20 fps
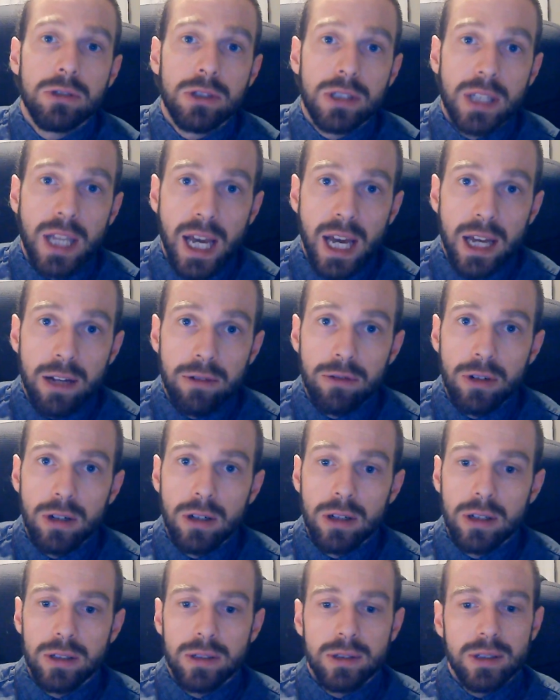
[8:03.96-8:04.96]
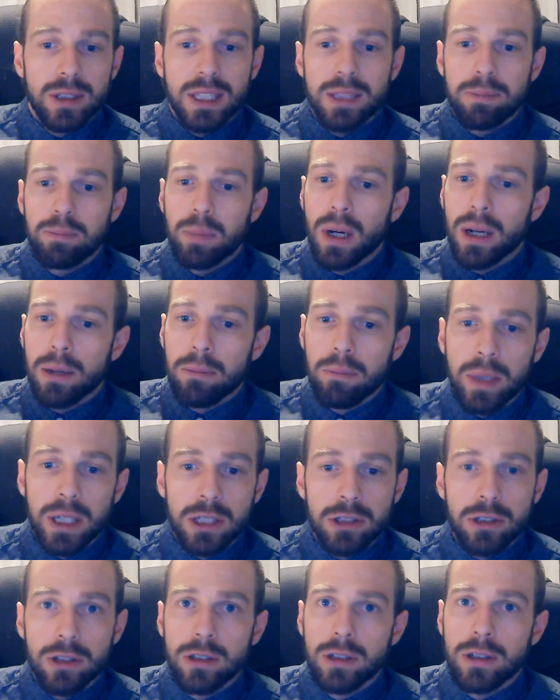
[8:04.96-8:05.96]
Canva, but make
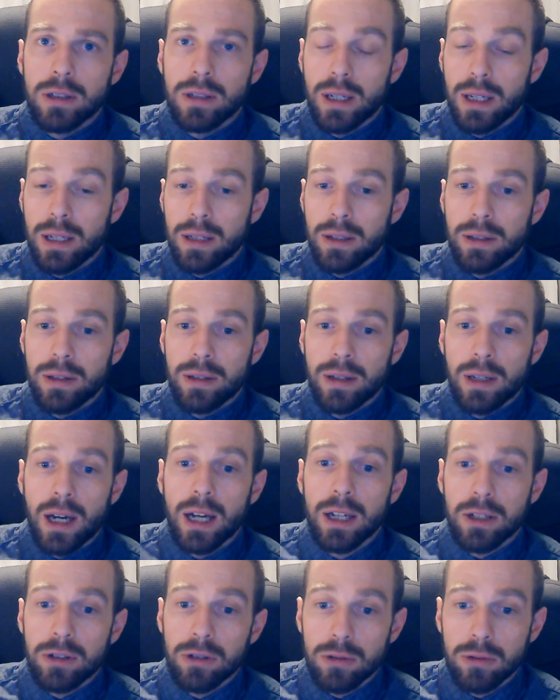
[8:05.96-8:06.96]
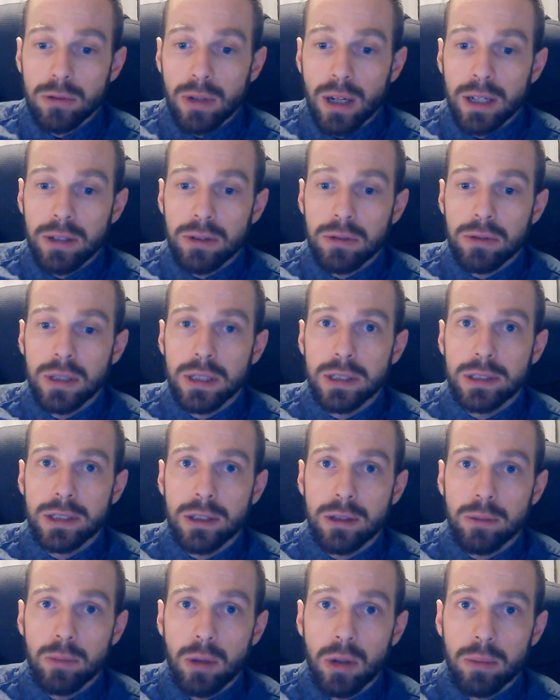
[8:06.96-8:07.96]
sure, and I do this at
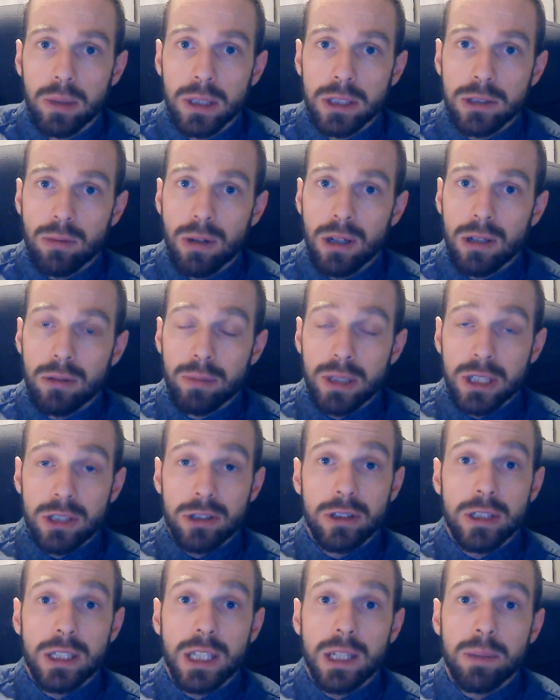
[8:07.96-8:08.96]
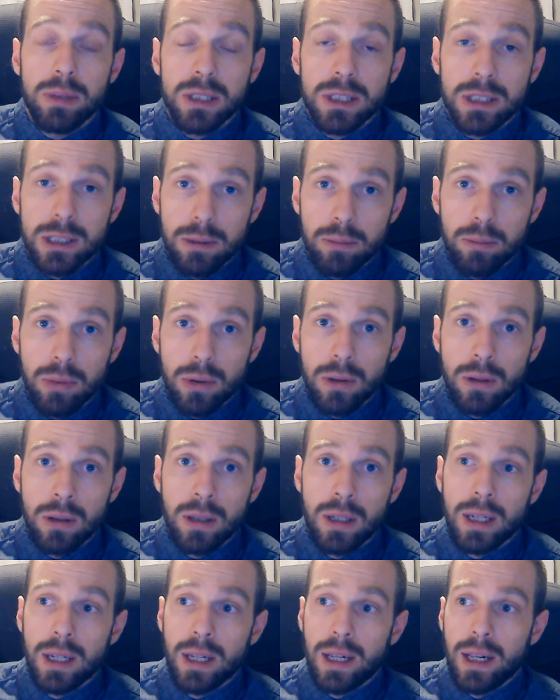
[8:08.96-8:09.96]
the moment as well, make sure you keep it simple
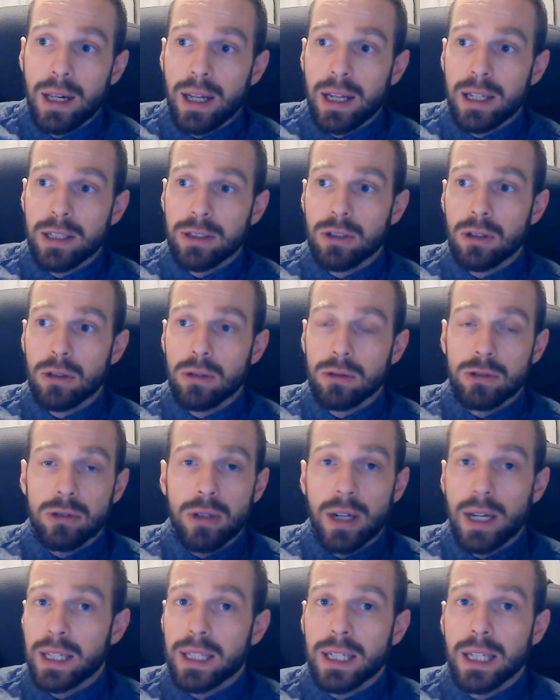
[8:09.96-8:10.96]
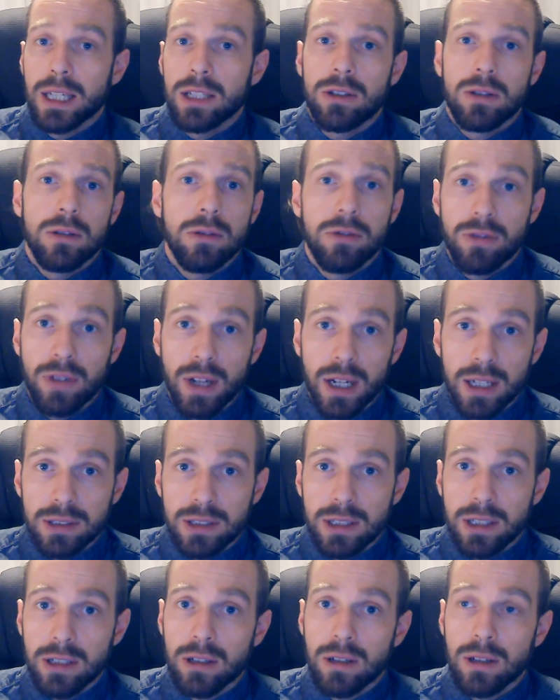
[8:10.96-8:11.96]
and don't try and get too
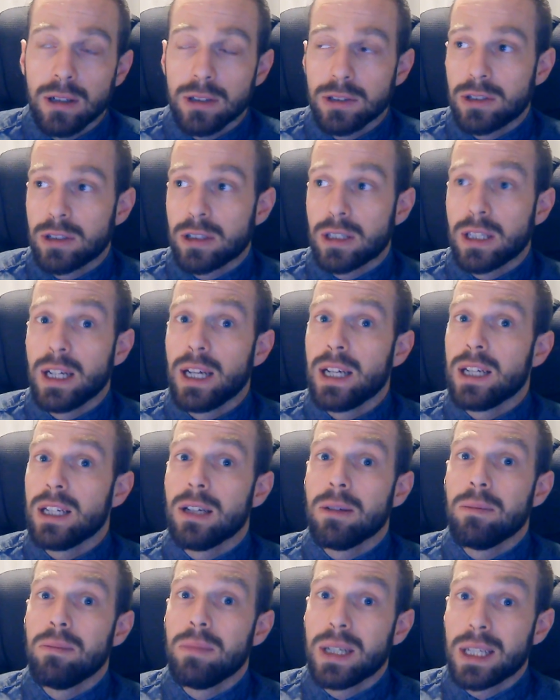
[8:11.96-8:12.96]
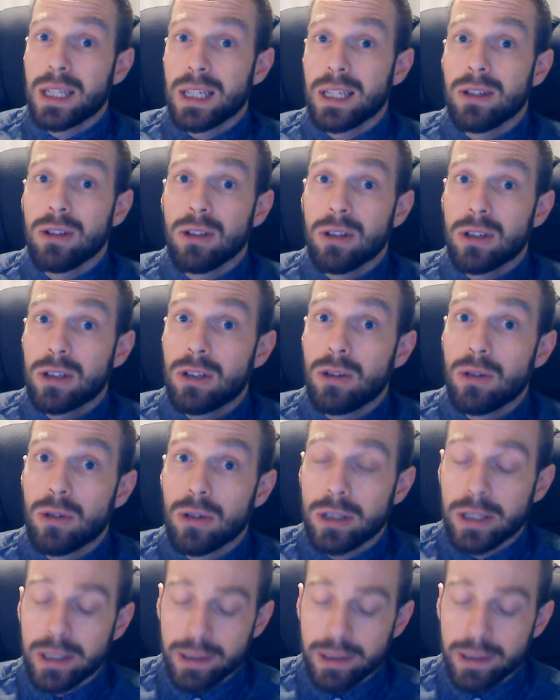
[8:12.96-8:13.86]
fancy, or else you're going to end up making it look corny.